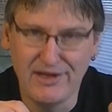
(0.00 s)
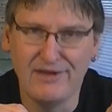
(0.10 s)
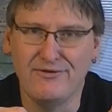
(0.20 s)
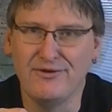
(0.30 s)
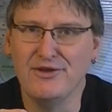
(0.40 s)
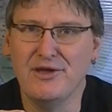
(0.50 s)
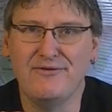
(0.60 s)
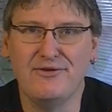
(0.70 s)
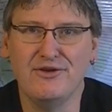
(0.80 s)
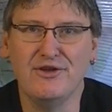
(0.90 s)
and if you're
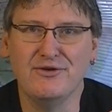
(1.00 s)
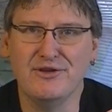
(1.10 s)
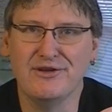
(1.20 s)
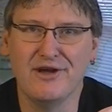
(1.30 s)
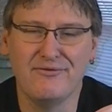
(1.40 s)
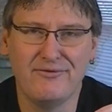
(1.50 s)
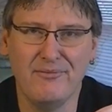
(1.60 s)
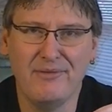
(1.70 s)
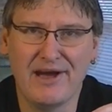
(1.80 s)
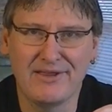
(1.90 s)
new and you're not
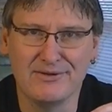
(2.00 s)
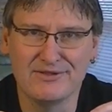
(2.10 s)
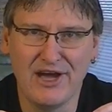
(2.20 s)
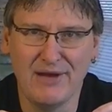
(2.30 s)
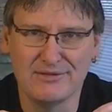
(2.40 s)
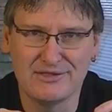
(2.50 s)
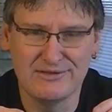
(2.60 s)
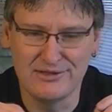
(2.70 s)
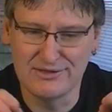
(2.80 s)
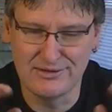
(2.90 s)
from back those
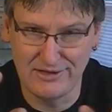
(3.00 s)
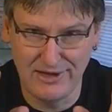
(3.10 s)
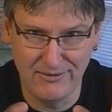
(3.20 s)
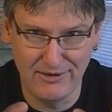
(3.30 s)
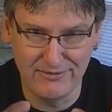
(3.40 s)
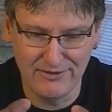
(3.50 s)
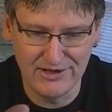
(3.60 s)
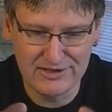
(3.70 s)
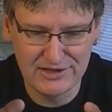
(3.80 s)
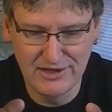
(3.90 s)
times, just get ready for
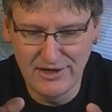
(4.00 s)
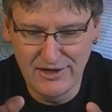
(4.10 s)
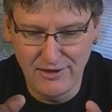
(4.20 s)
this.